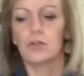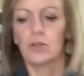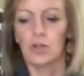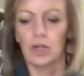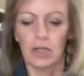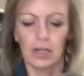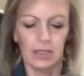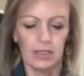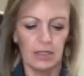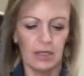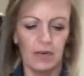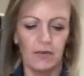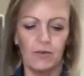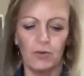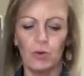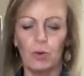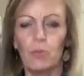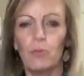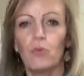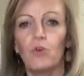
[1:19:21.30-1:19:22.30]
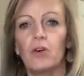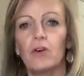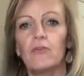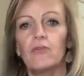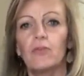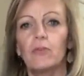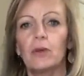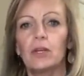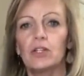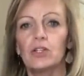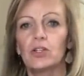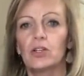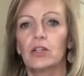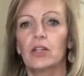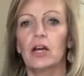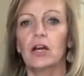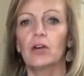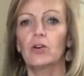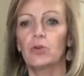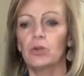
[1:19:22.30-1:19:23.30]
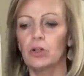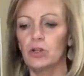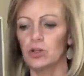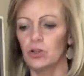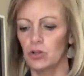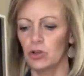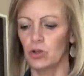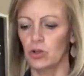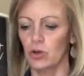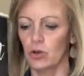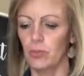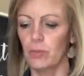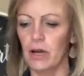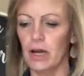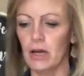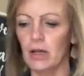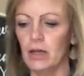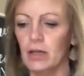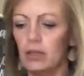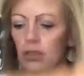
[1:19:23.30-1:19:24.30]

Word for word: So like I said, if you want more information on that quilt, you can go back